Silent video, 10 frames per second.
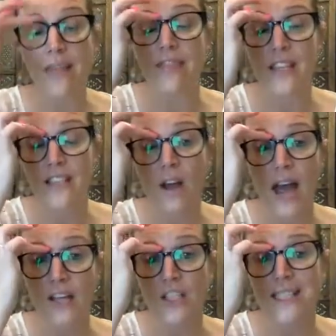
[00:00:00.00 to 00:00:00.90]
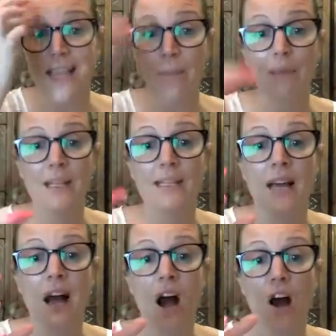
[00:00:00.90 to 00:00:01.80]
and these are actually templates
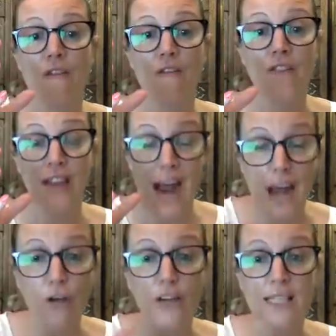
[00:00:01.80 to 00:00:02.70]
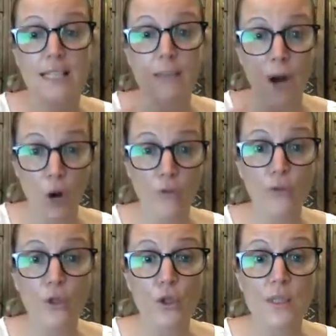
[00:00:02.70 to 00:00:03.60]
that I created in my own
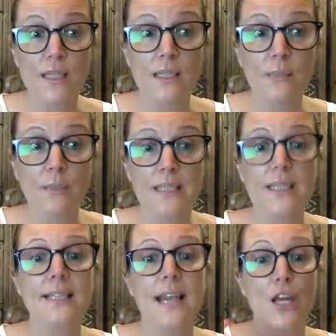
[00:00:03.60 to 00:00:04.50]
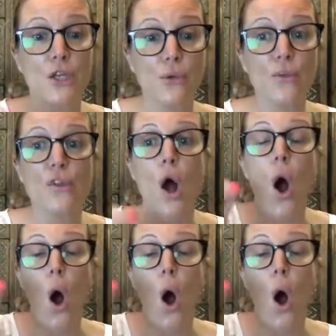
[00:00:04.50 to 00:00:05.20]
virtual assistant business that I use